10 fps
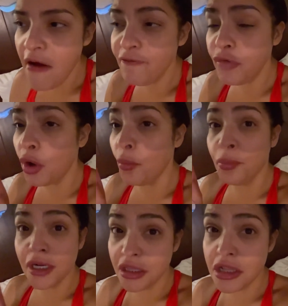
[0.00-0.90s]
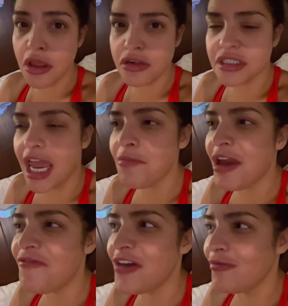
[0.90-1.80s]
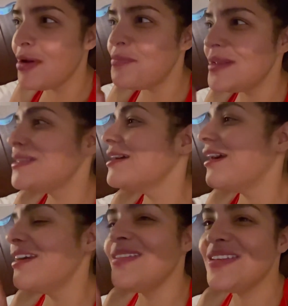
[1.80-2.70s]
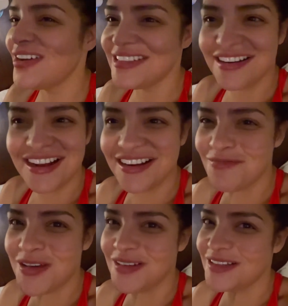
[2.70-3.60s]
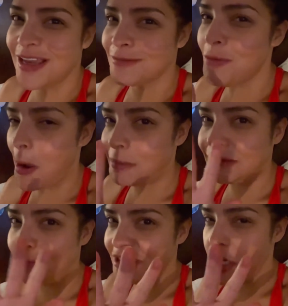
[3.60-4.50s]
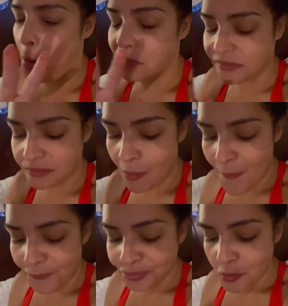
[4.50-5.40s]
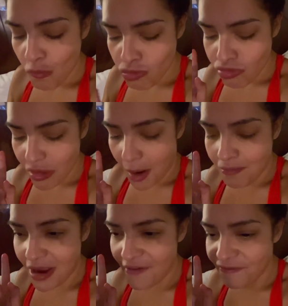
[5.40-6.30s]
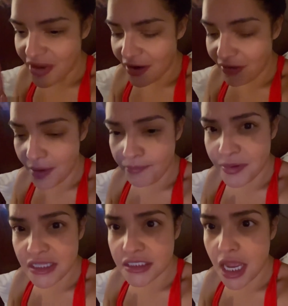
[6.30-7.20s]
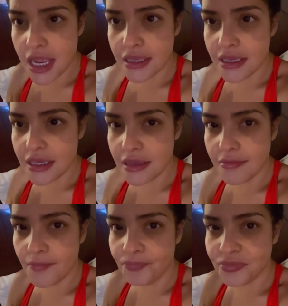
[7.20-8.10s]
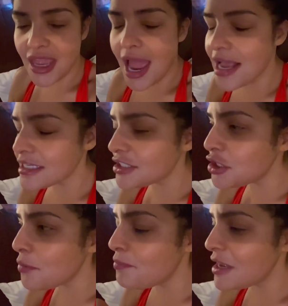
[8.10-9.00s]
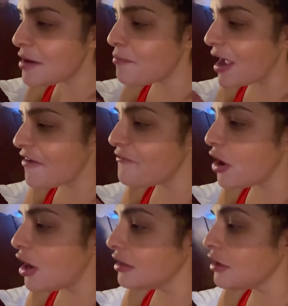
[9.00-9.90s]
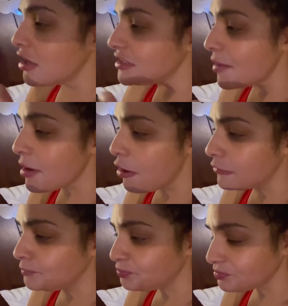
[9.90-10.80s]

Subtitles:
For a really long time, my favorite pizza, you guys are not going to be able to guess, but I'm going to tell you. My favorite pizza has to be by far, long time ago,